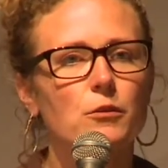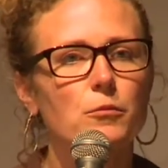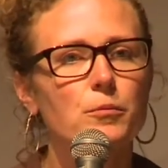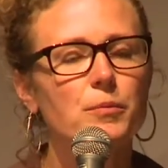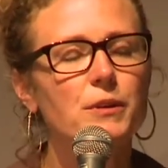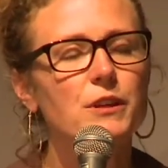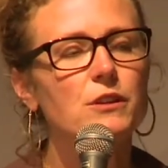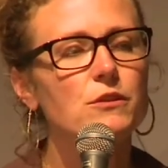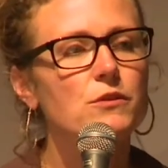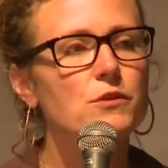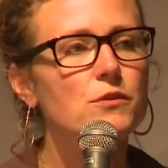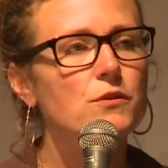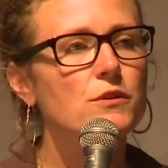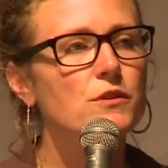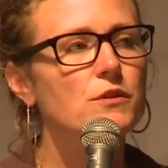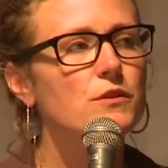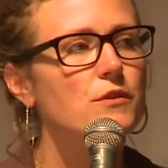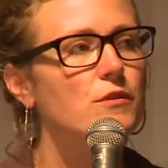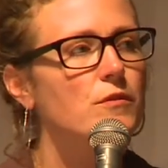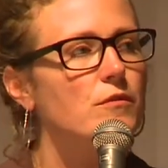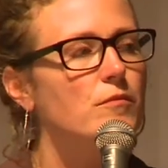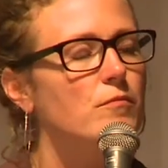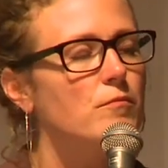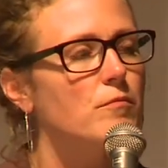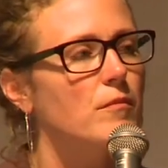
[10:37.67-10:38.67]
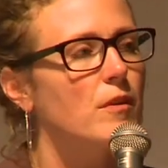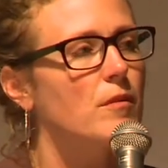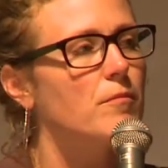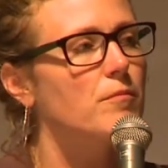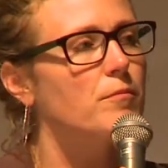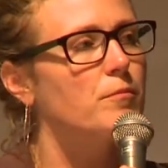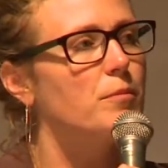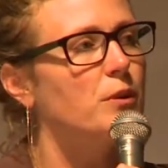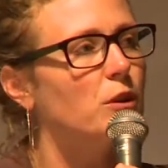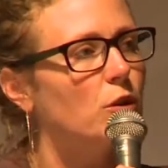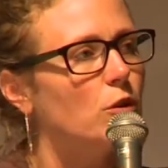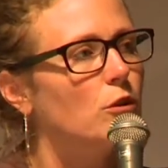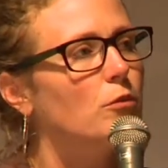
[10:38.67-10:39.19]
Peers is
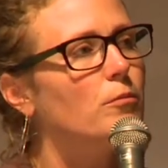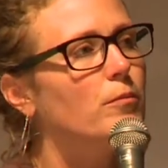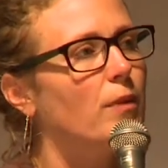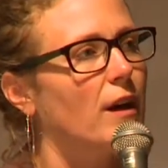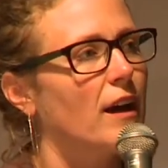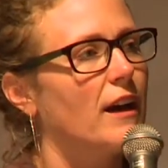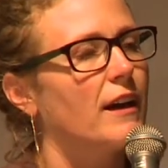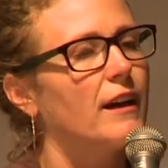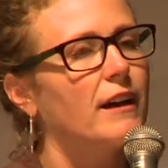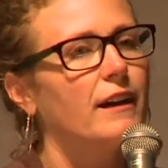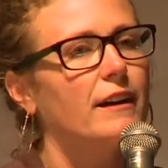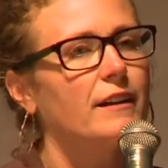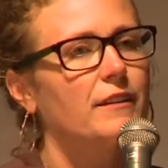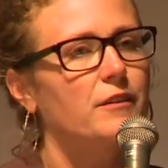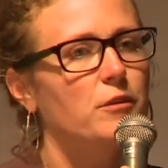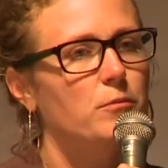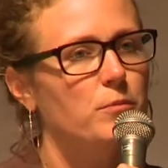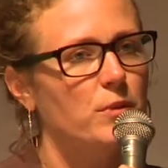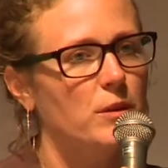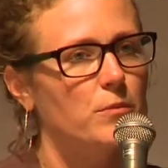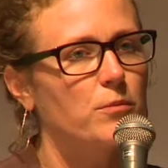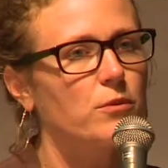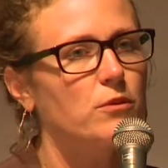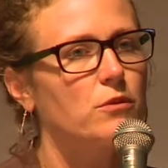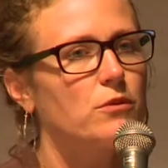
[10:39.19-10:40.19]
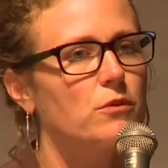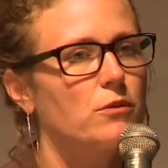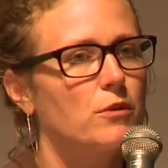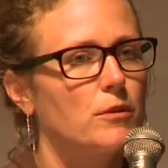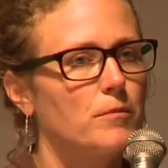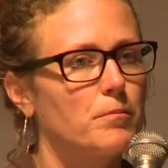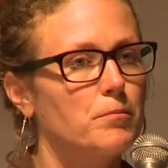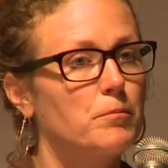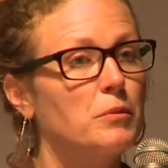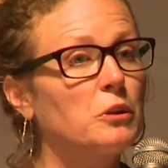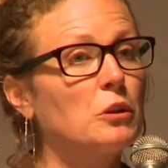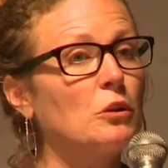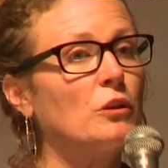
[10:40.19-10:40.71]
built by the people who are
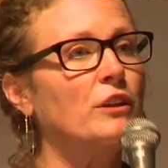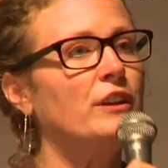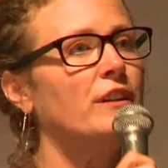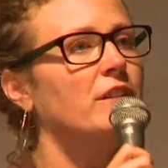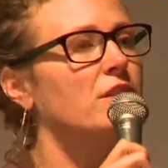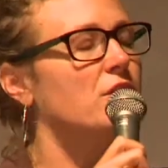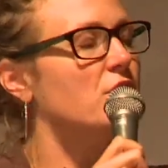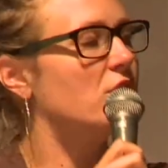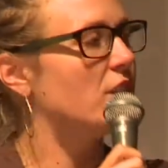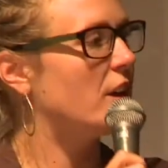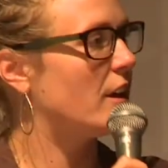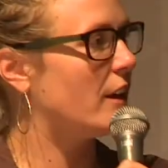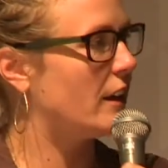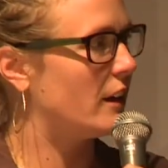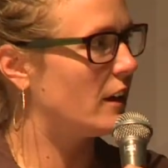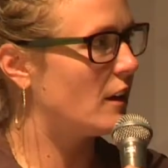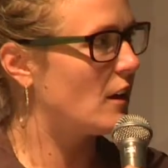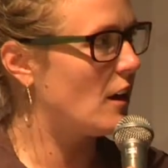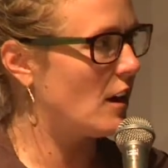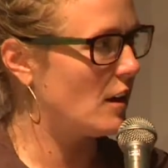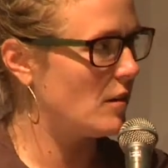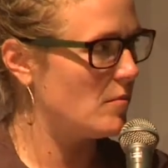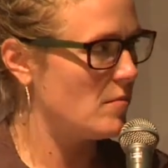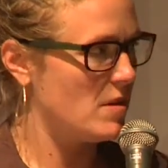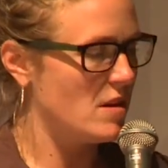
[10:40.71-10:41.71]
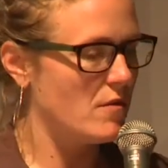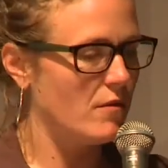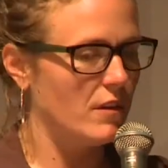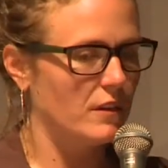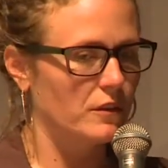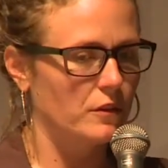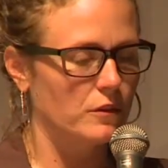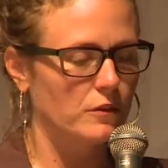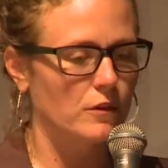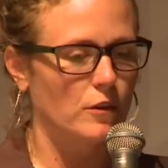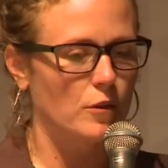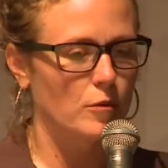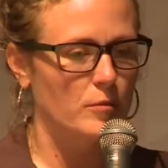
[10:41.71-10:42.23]
building the sharing economy around
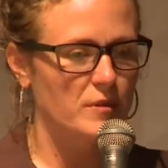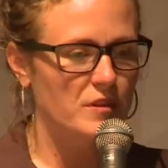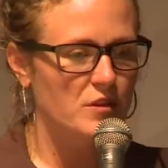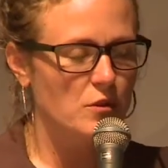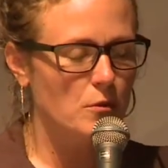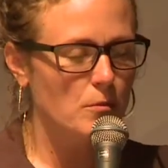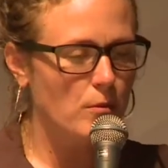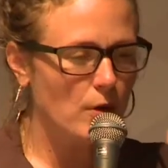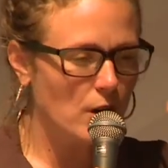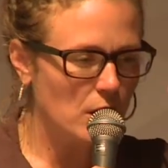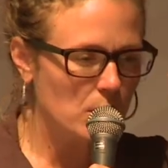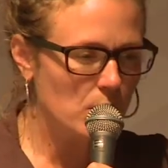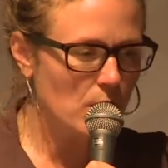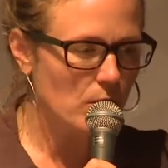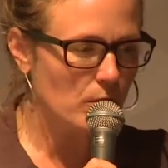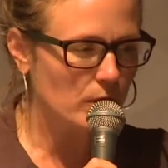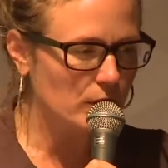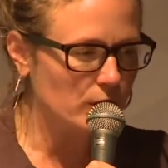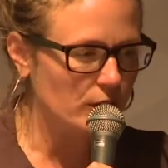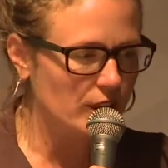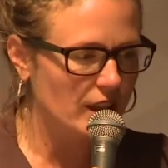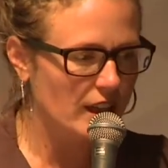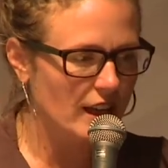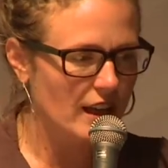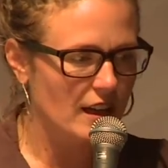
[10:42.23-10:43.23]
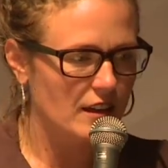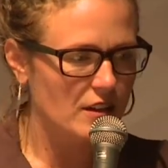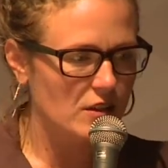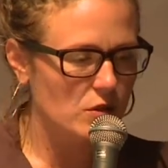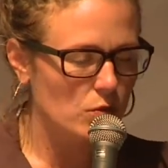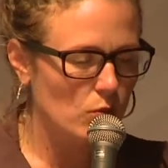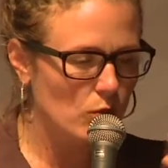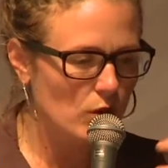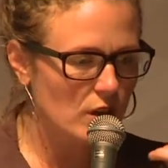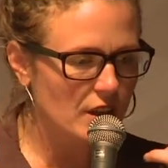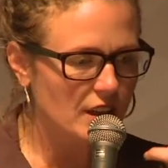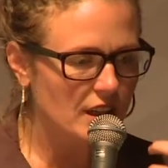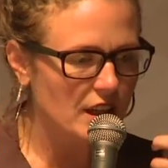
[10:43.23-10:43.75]
the globe. And so part of what we're looking at is
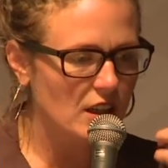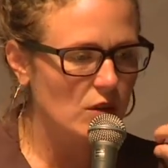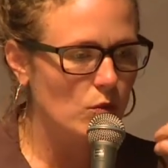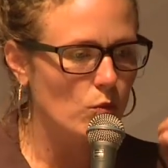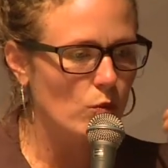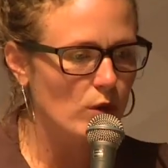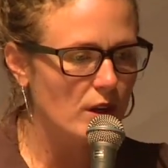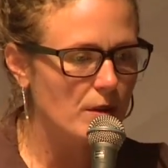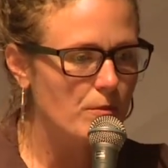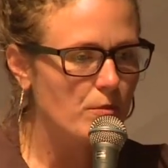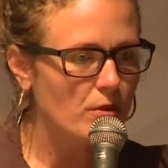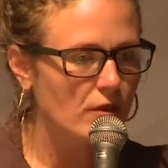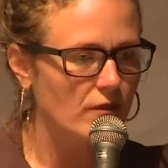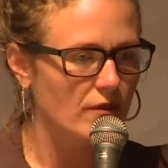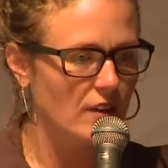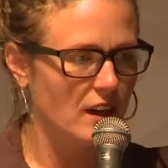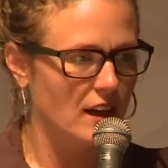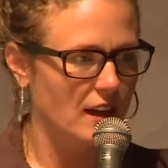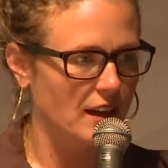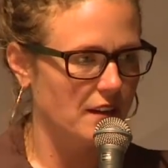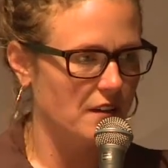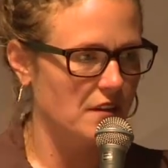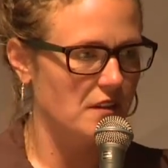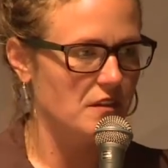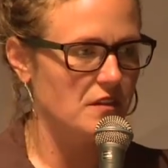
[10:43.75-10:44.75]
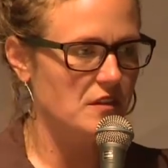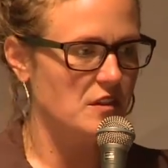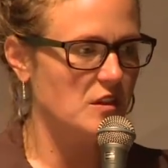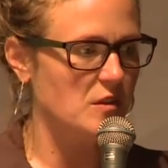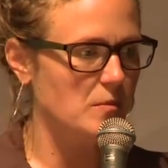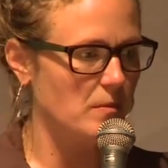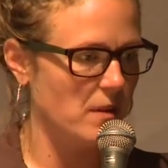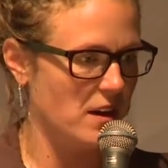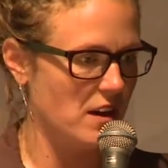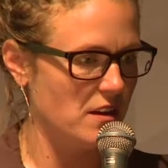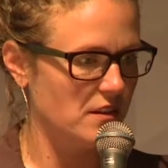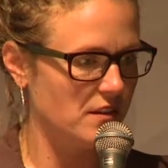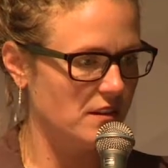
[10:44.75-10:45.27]
what can we provide this
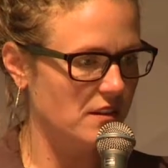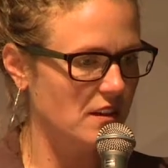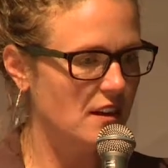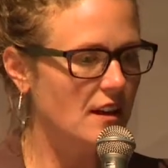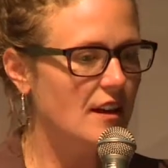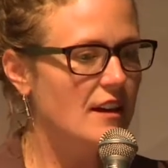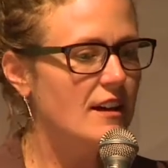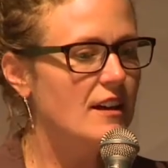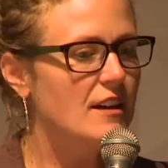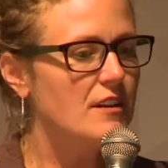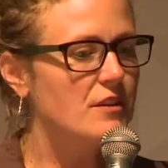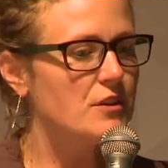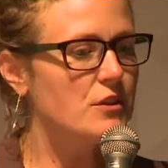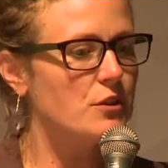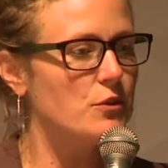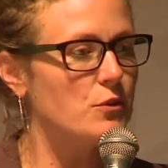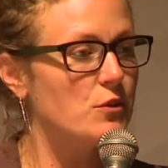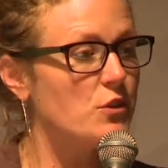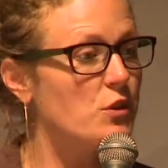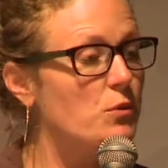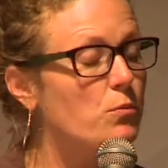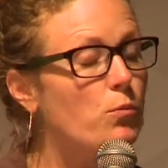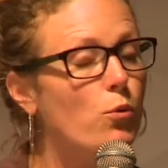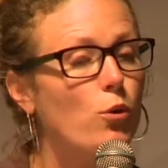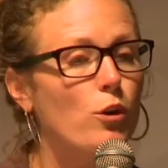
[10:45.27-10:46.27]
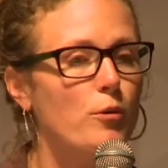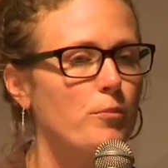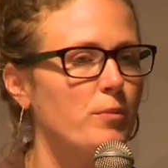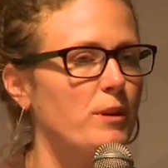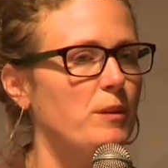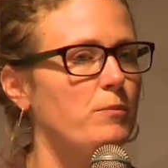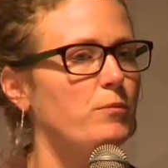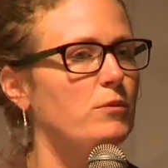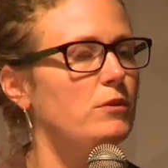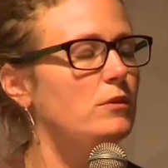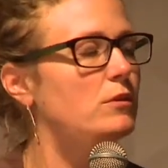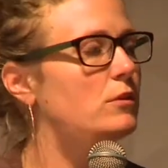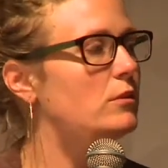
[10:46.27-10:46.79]
space to support
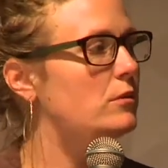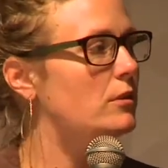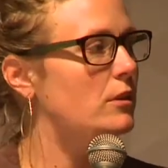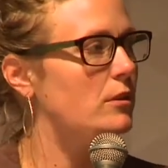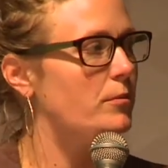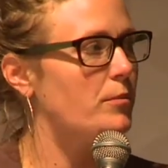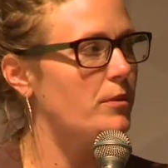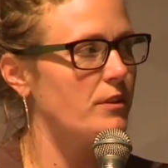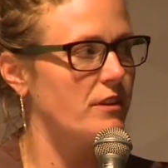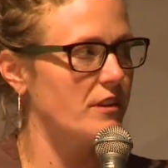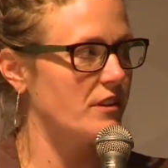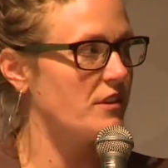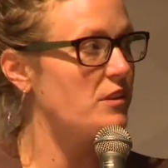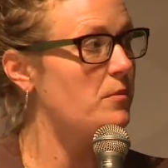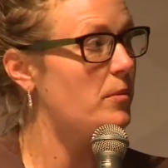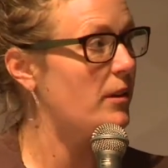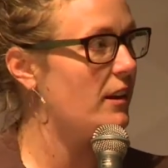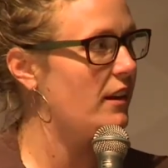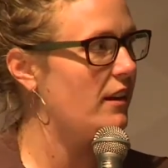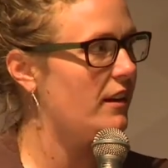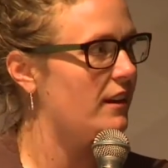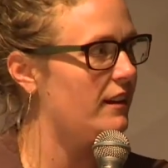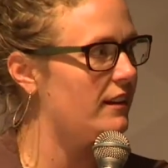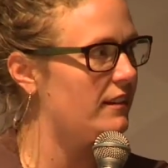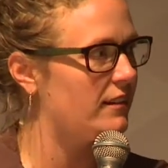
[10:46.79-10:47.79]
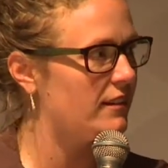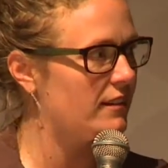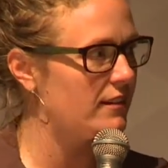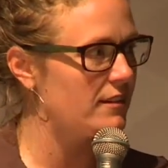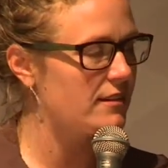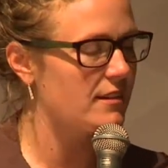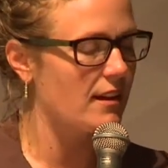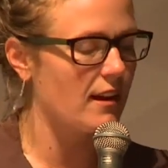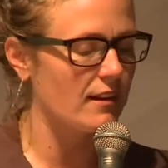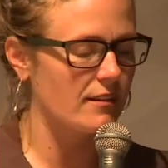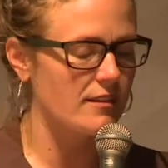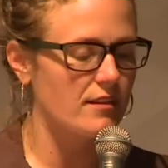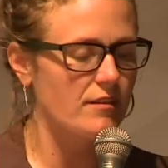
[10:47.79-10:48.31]
people who are participating in
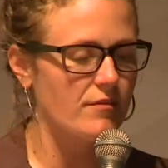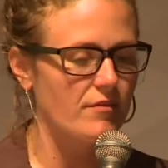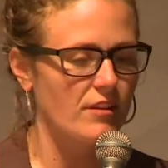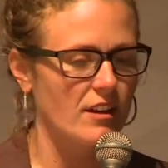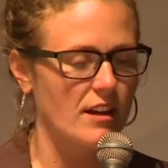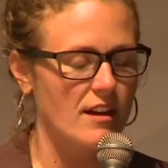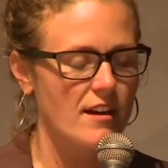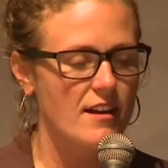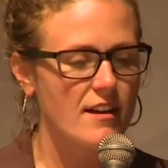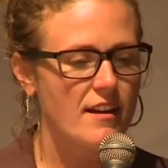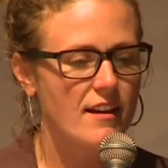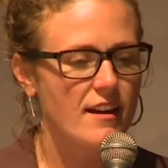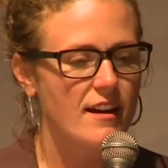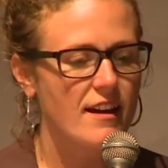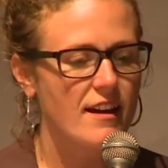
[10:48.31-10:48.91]
this activity.